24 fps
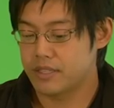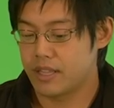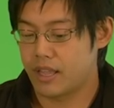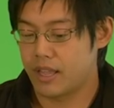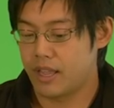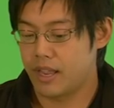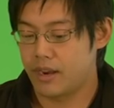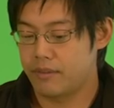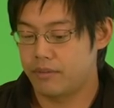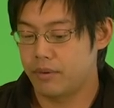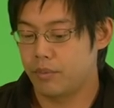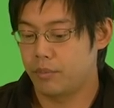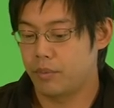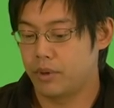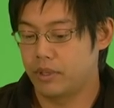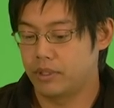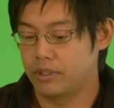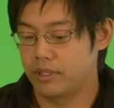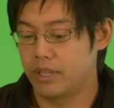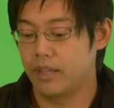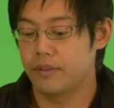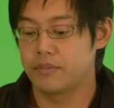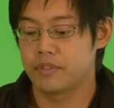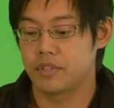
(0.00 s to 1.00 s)
that
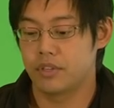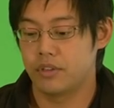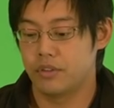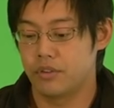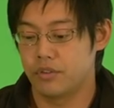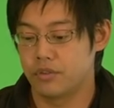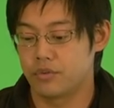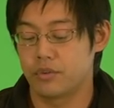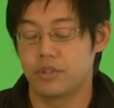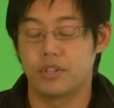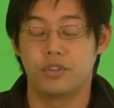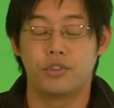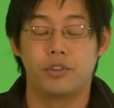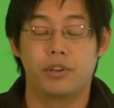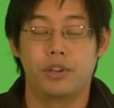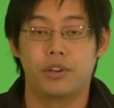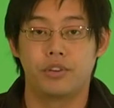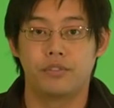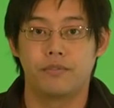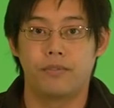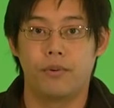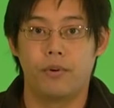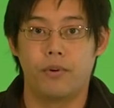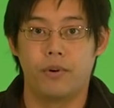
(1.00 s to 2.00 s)
everyone loves to use with the
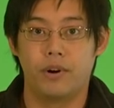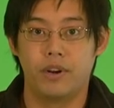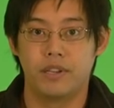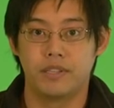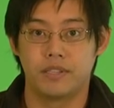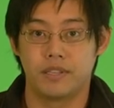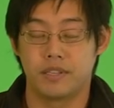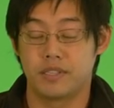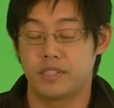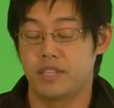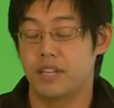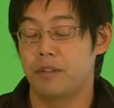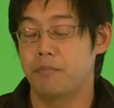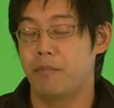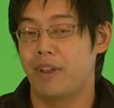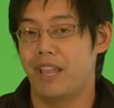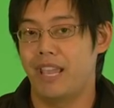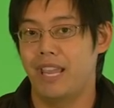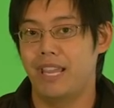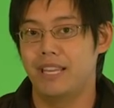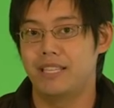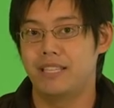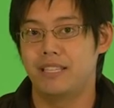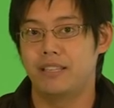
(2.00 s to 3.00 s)
GH4 is the Sigma
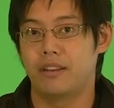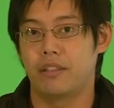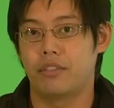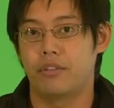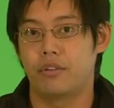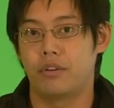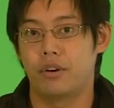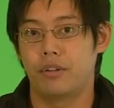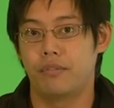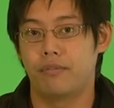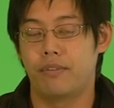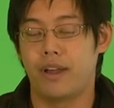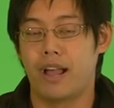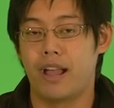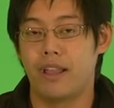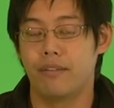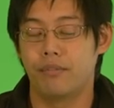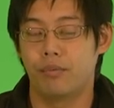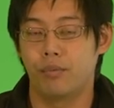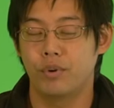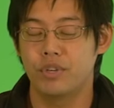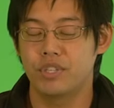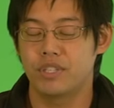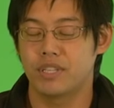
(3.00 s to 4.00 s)
18 to
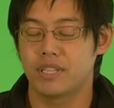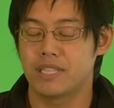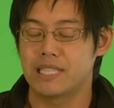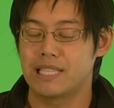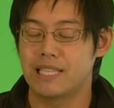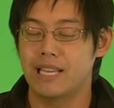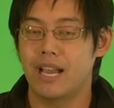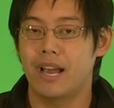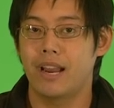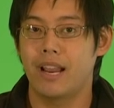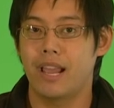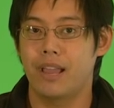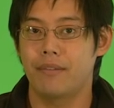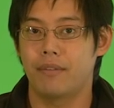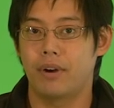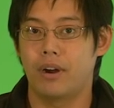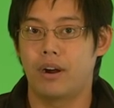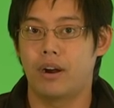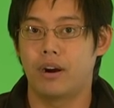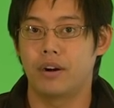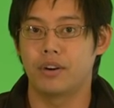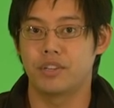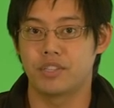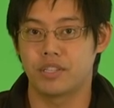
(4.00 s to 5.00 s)
35, which does not have a
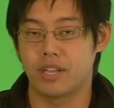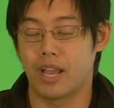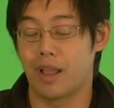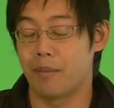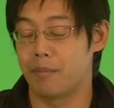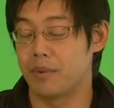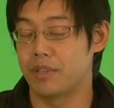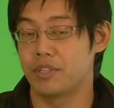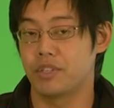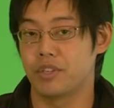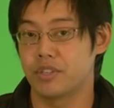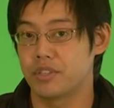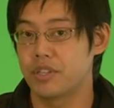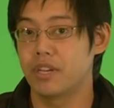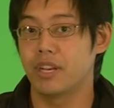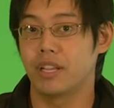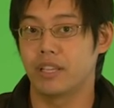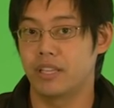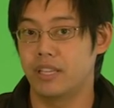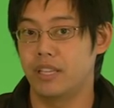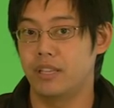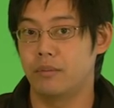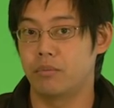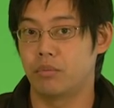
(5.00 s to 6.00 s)
hard stop. It's just gonna
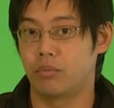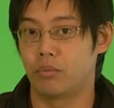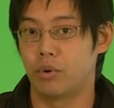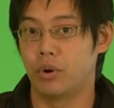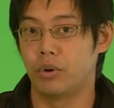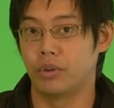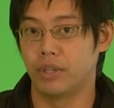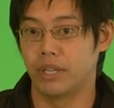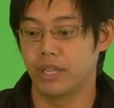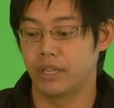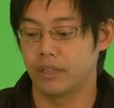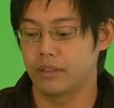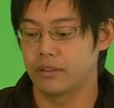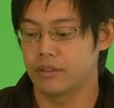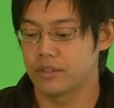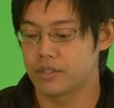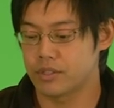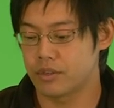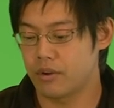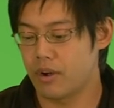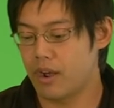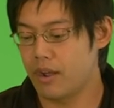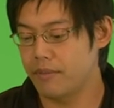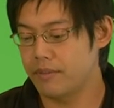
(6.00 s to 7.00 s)
keep rolling.
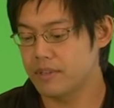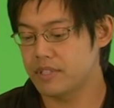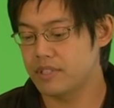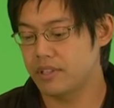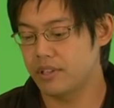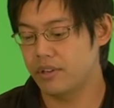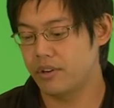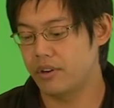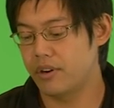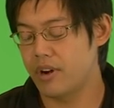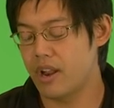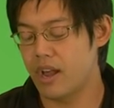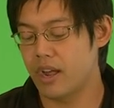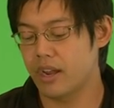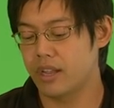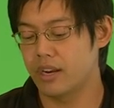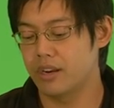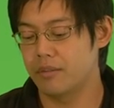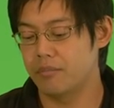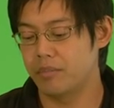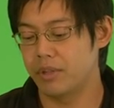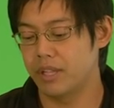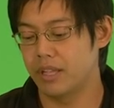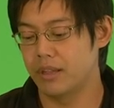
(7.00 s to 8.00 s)
So obviously you're not
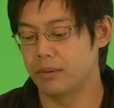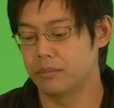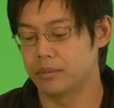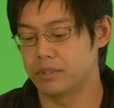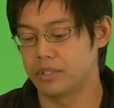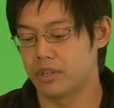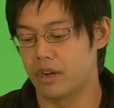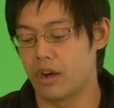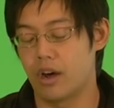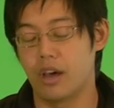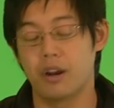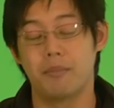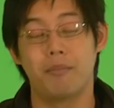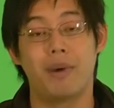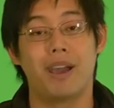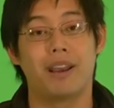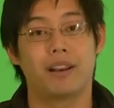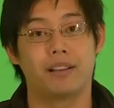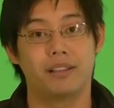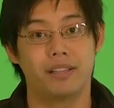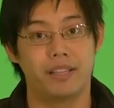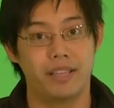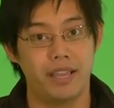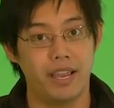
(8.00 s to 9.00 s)
gonna be able to
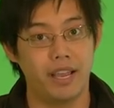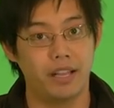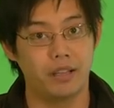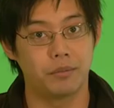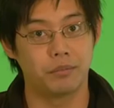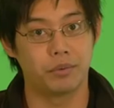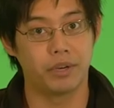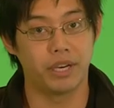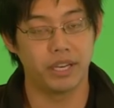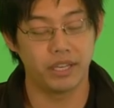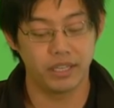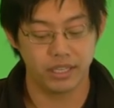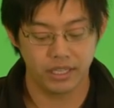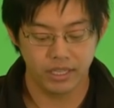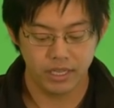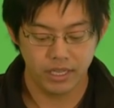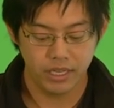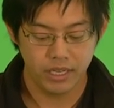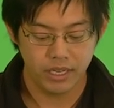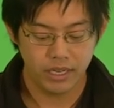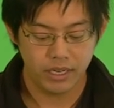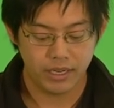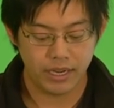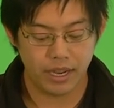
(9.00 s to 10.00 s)
automatically calibrate.
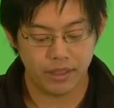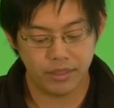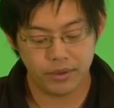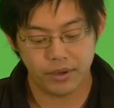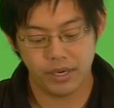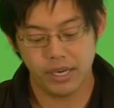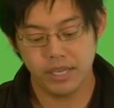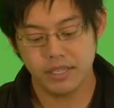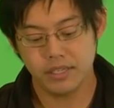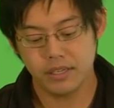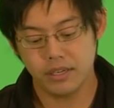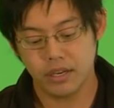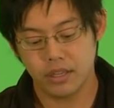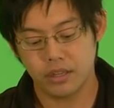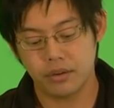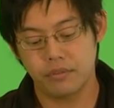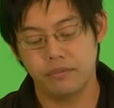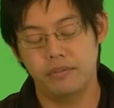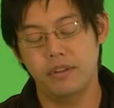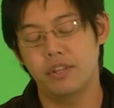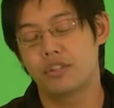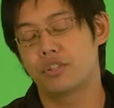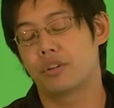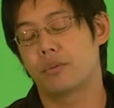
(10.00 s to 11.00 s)
Now there is another
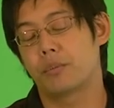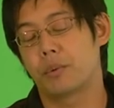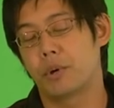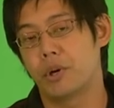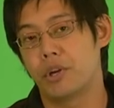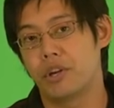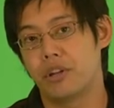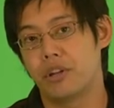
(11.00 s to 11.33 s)
feature where you